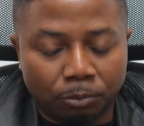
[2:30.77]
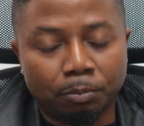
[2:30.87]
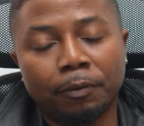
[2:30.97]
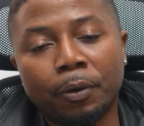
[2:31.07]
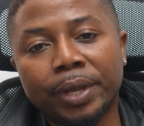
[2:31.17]

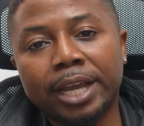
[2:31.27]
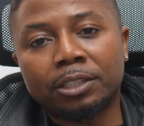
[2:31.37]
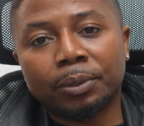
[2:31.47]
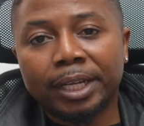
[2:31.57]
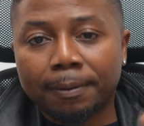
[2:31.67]
Before we get
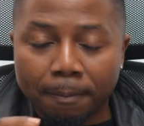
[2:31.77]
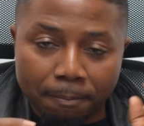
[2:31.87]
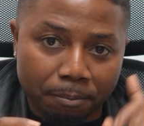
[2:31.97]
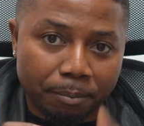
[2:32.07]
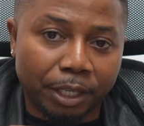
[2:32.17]
into it,
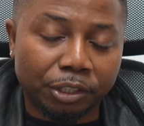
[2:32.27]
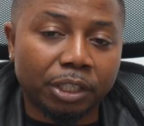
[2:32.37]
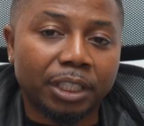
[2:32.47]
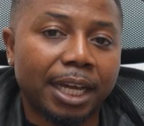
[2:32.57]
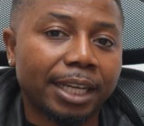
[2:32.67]
make sure
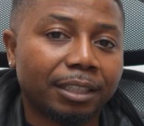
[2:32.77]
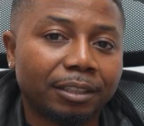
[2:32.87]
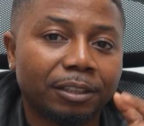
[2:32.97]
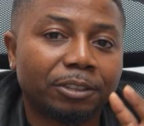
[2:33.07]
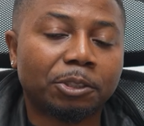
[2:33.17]
you like,
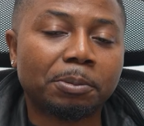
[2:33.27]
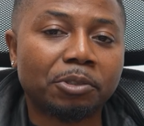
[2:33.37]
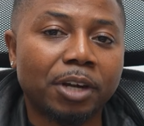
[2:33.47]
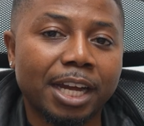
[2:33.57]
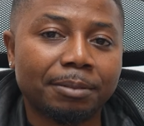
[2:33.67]

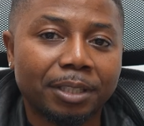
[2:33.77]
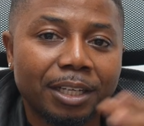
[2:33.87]
subscribe,